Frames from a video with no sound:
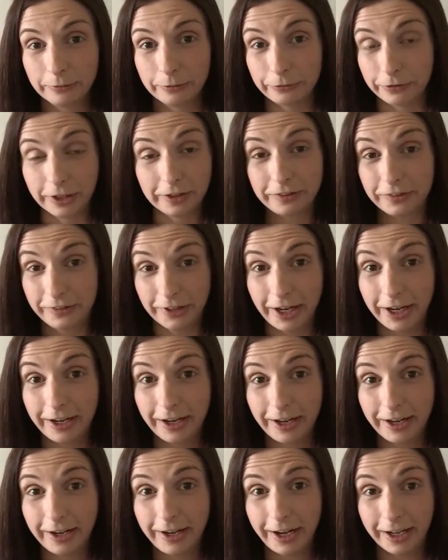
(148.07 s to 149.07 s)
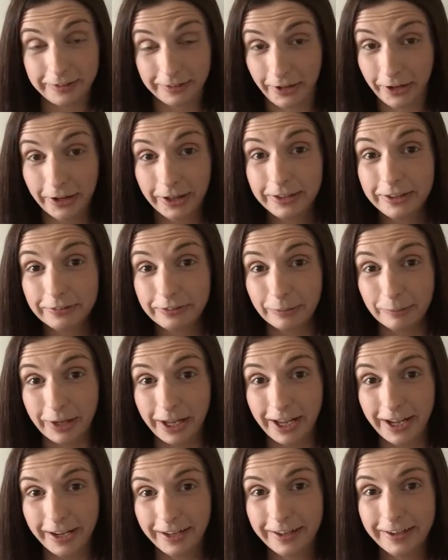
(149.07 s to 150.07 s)
for a start, had heard of
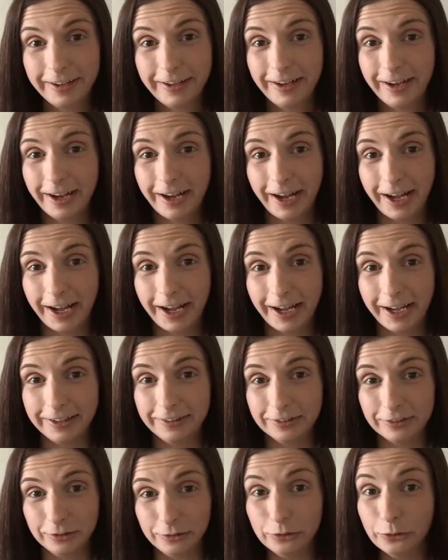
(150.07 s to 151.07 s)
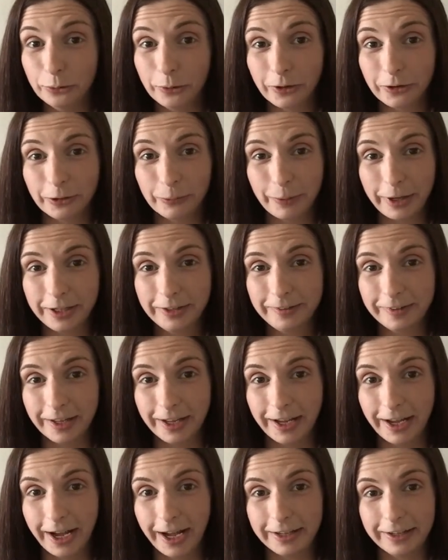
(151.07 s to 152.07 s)
emet and knew all about
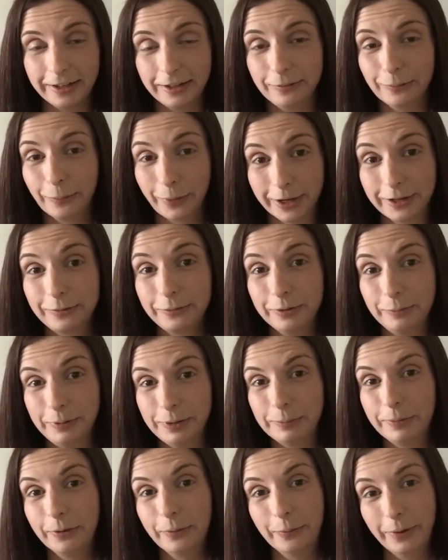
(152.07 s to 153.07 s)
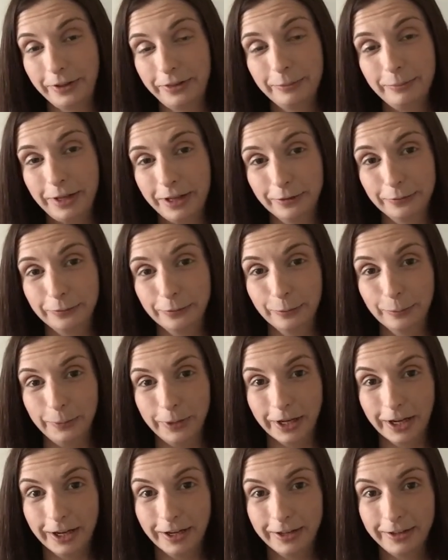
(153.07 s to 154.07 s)
it and had worked with people with
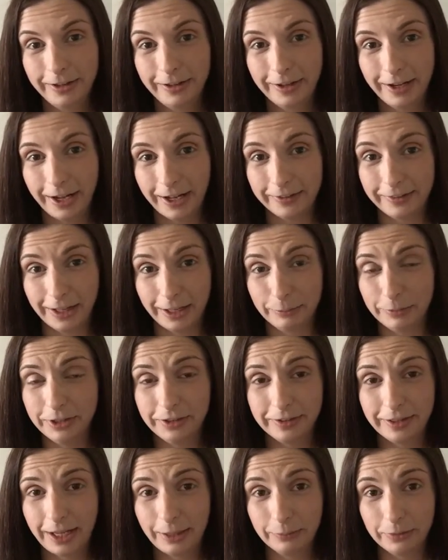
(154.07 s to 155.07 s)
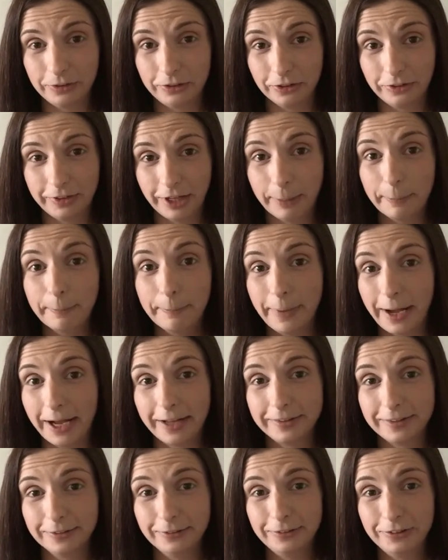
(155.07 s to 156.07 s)
emetophobia. And I mean, that was just a
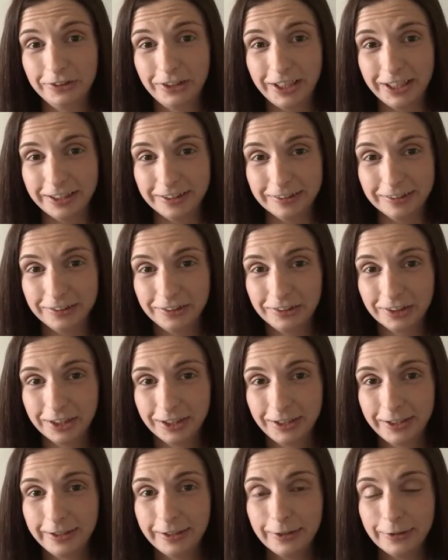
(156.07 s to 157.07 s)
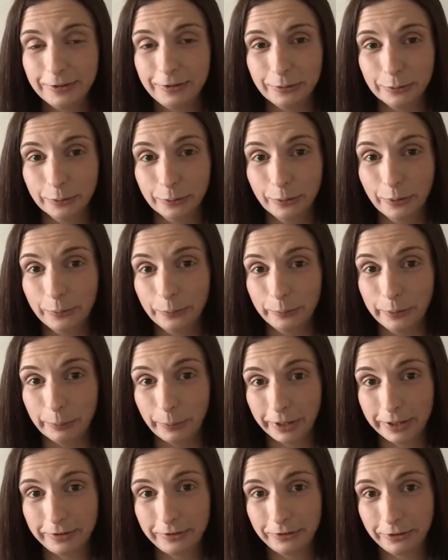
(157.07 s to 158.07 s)
massive change. So
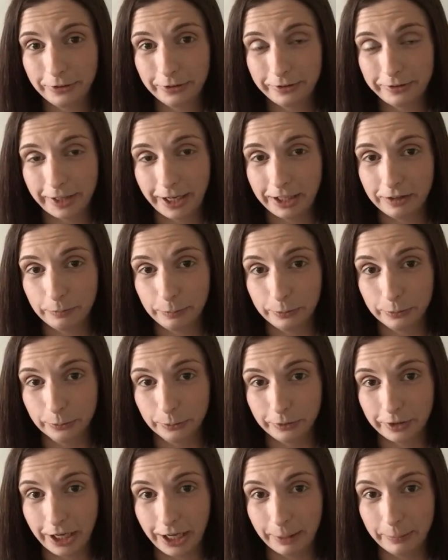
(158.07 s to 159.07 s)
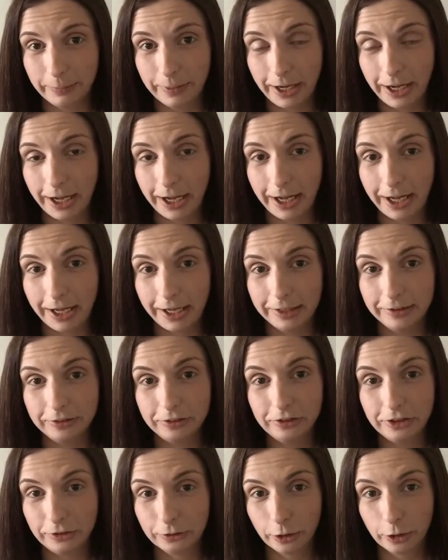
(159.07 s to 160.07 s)
we worked through the Thrive programme,
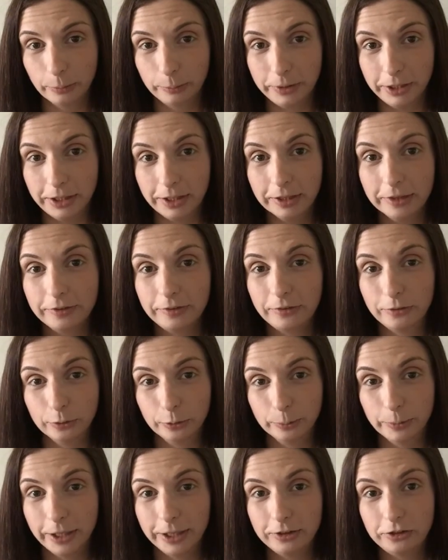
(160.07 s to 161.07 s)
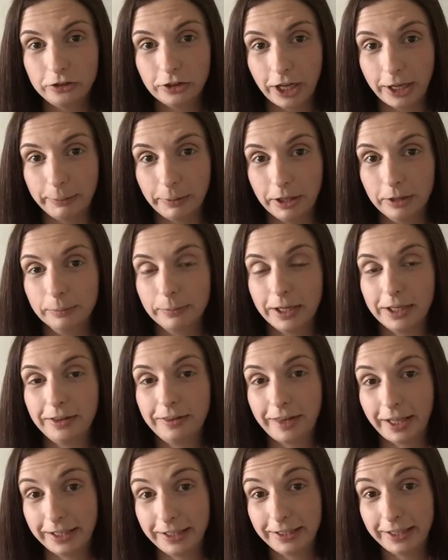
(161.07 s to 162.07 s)
and she taught me so much about my
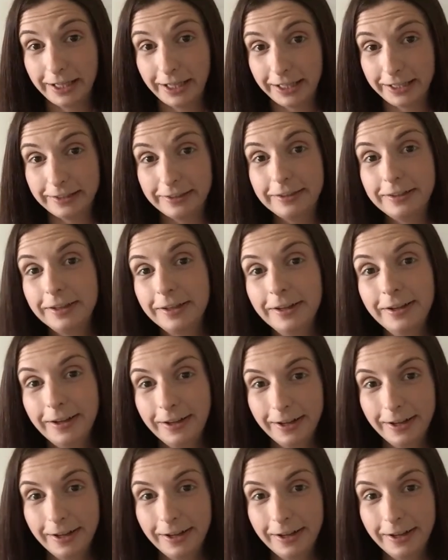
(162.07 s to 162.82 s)
thinking